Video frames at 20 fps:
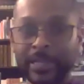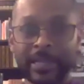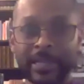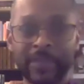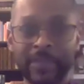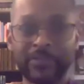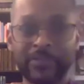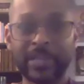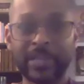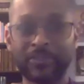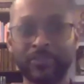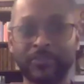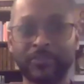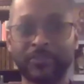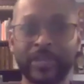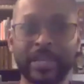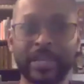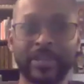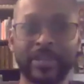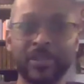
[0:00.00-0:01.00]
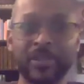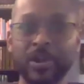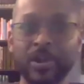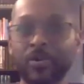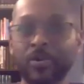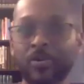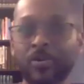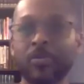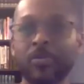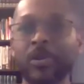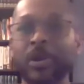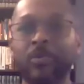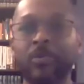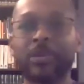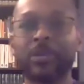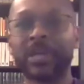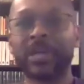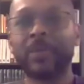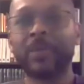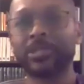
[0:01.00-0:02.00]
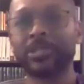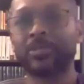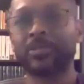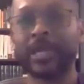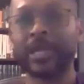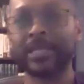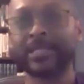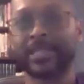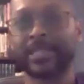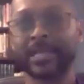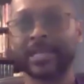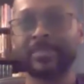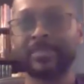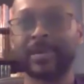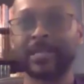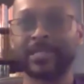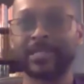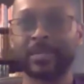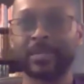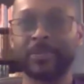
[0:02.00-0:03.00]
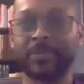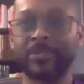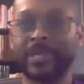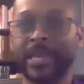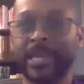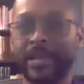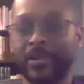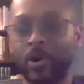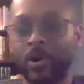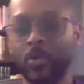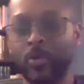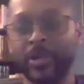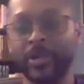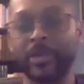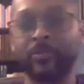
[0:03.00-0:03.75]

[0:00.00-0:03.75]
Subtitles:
If you gotta know what Thomas Aquinas says about something, you can't open